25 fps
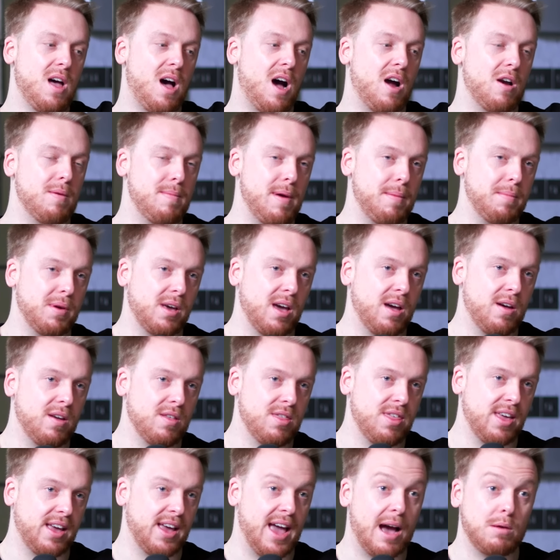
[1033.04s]
I remember
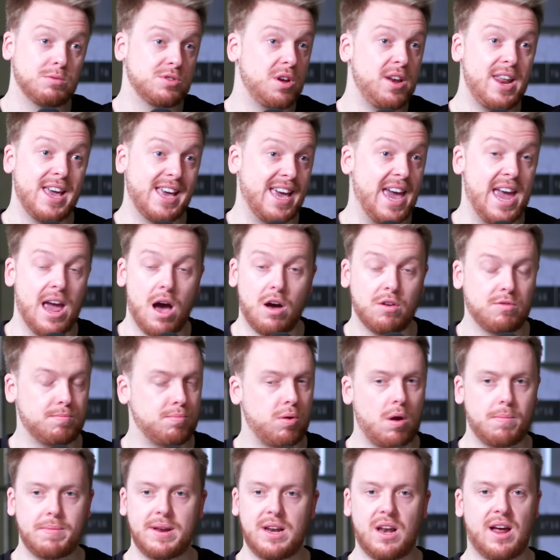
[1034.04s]
thinking I was only a kid. I was
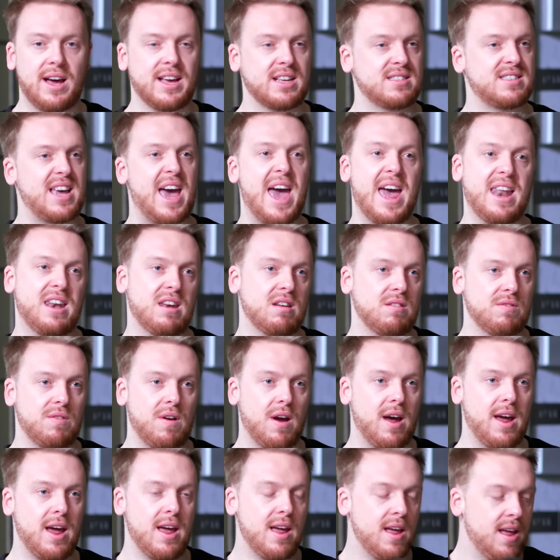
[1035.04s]
probably like ten,
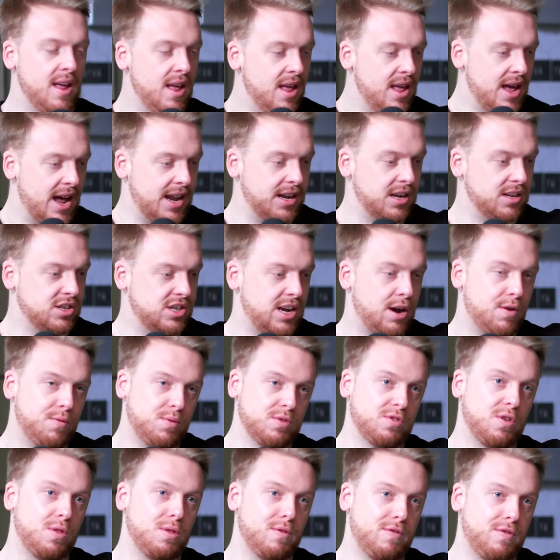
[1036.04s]
right? And the shelf
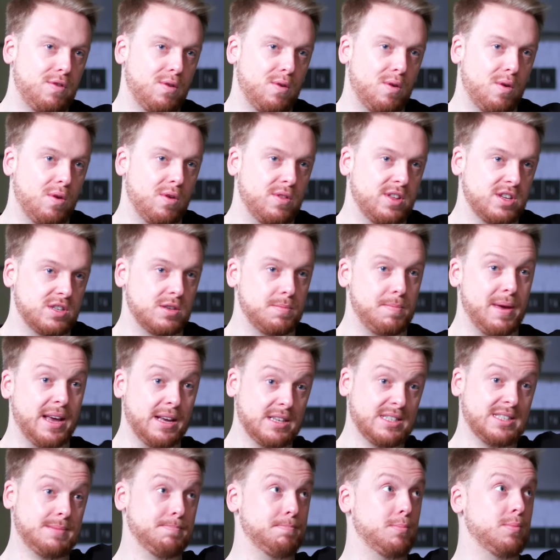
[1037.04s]
was on the floor. There's a
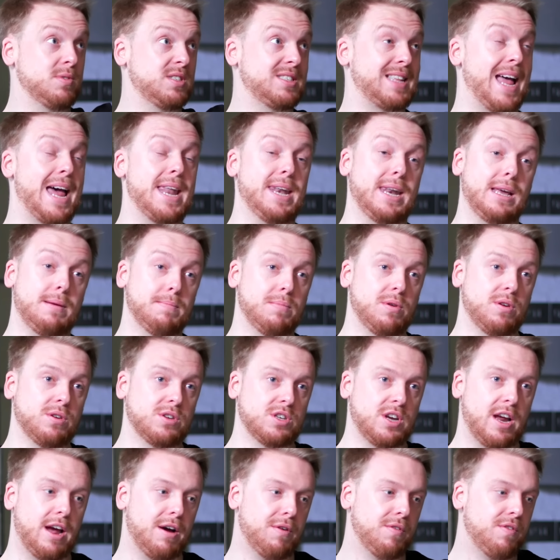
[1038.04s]
big standing
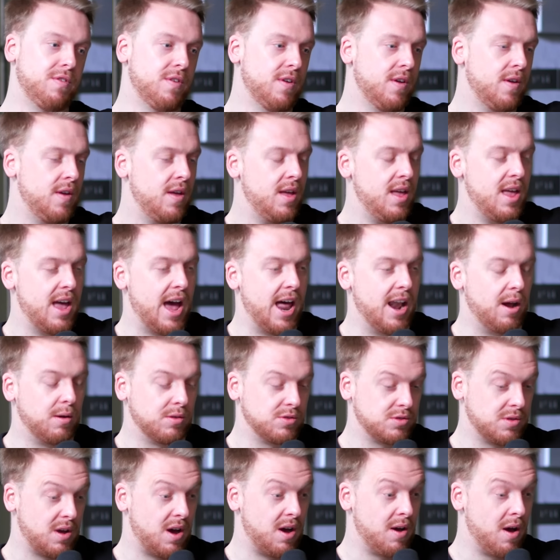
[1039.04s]
bookshelf, and I
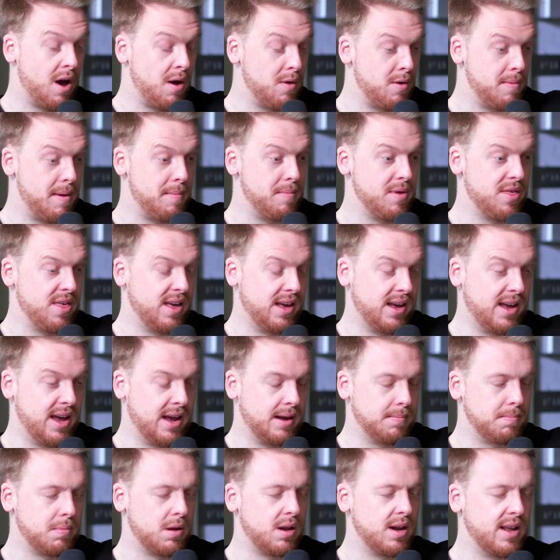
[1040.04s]
was, I, I, remember
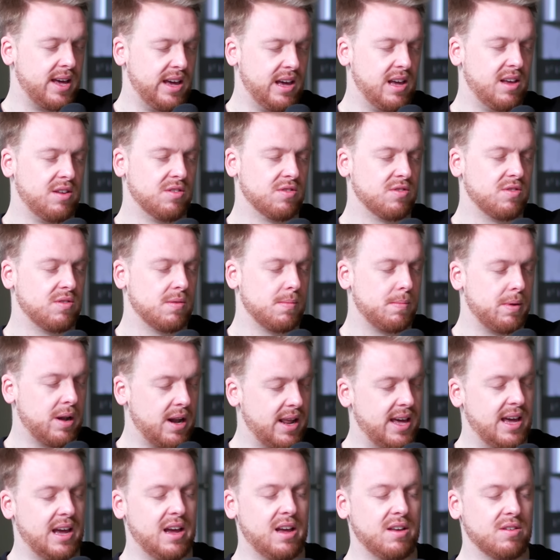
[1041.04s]
thinking, please,
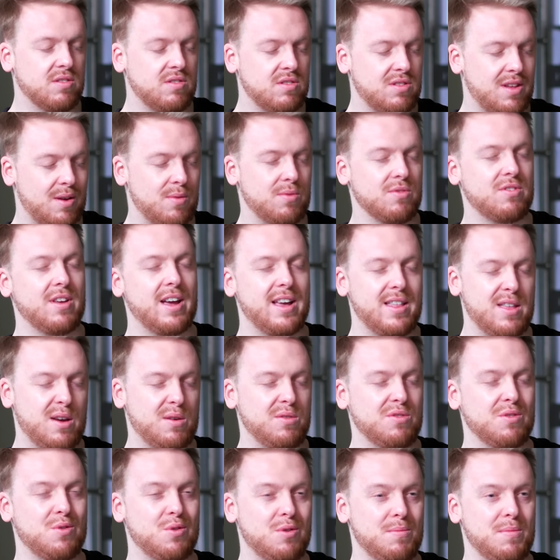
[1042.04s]
please don't say
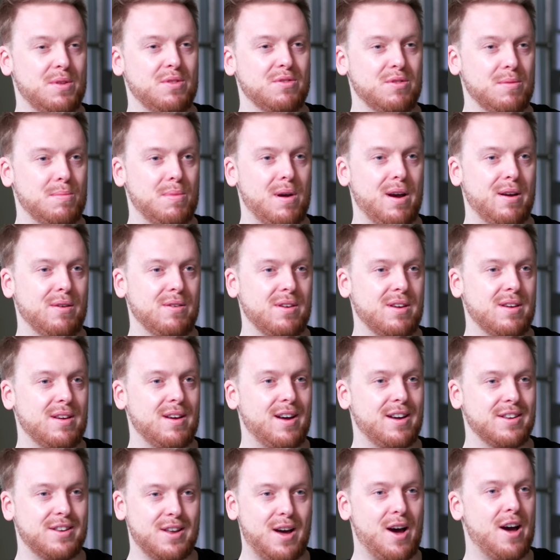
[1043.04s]
those ornaments are broke.
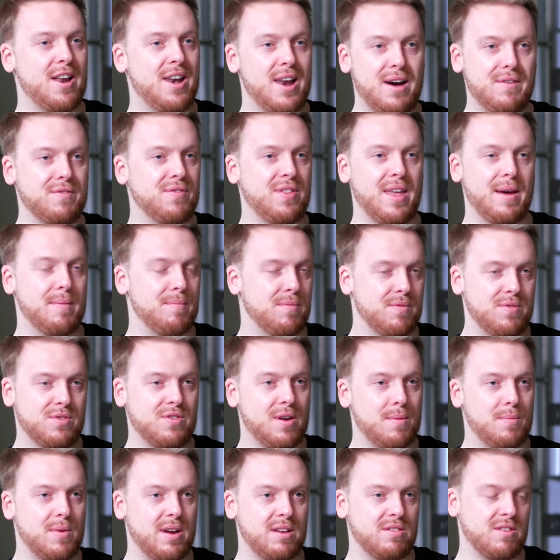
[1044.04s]
I, I love them for
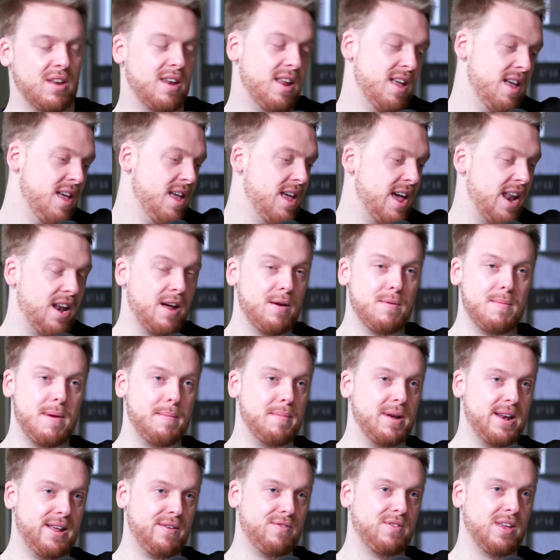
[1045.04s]
some reason. And I
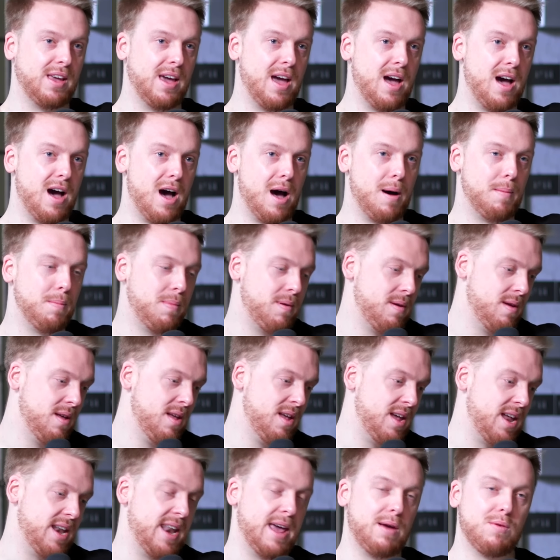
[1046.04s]
remember lifting it up
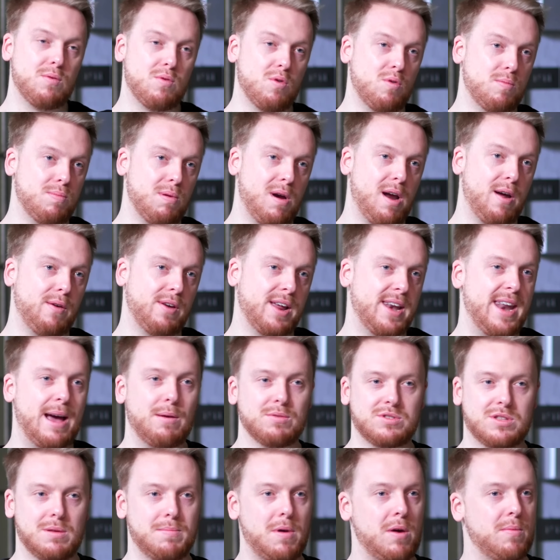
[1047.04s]
and they were all broke. And that
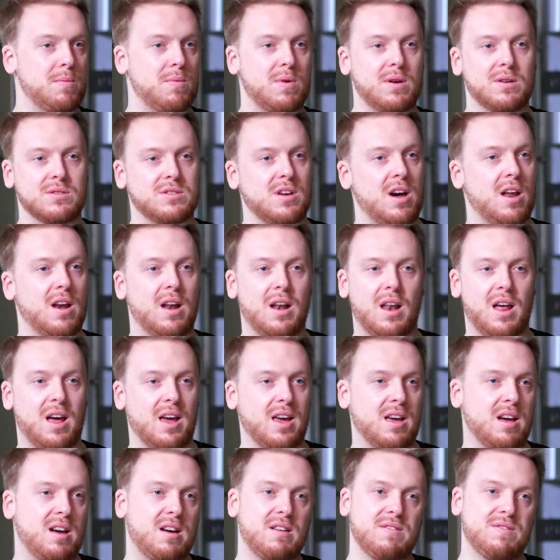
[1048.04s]
was the moment where I was kind of
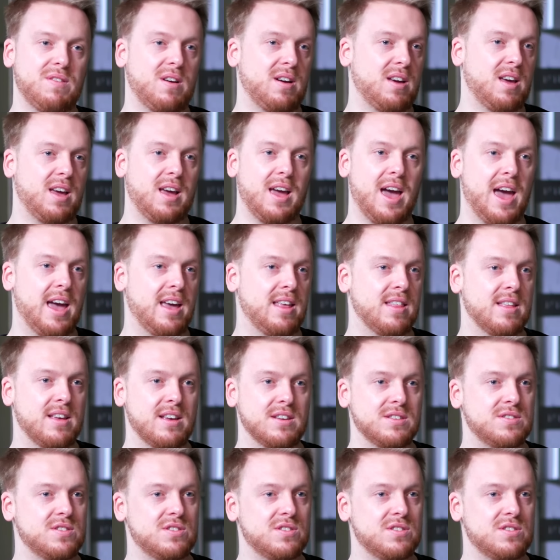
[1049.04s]
like, I fucking hate this